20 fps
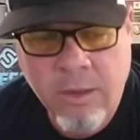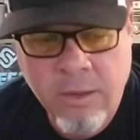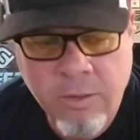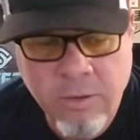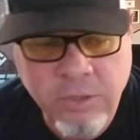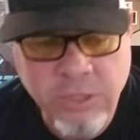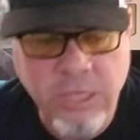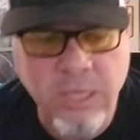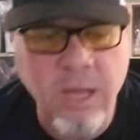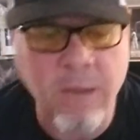
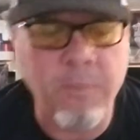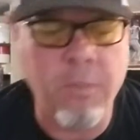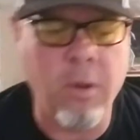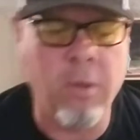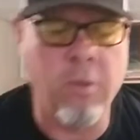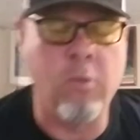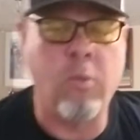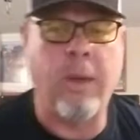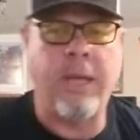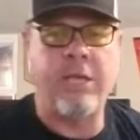there's a couple
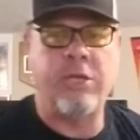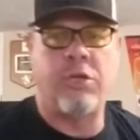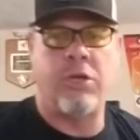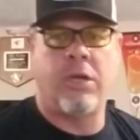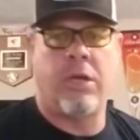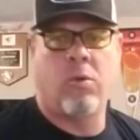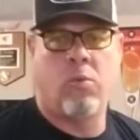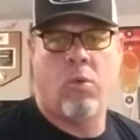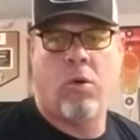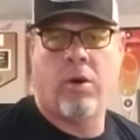other ways you
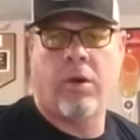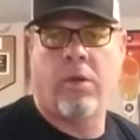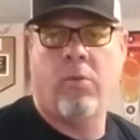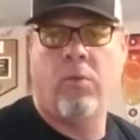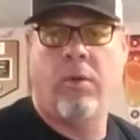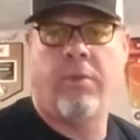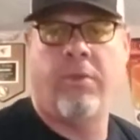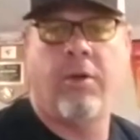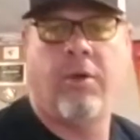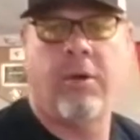can work it
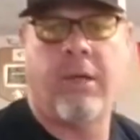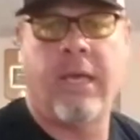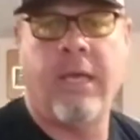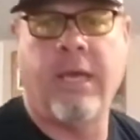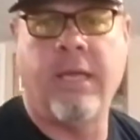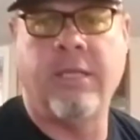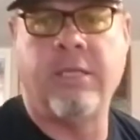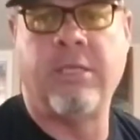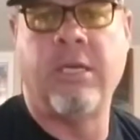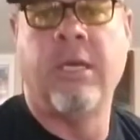with your
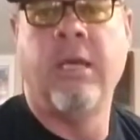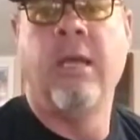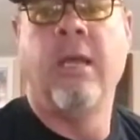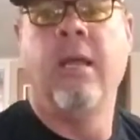kids.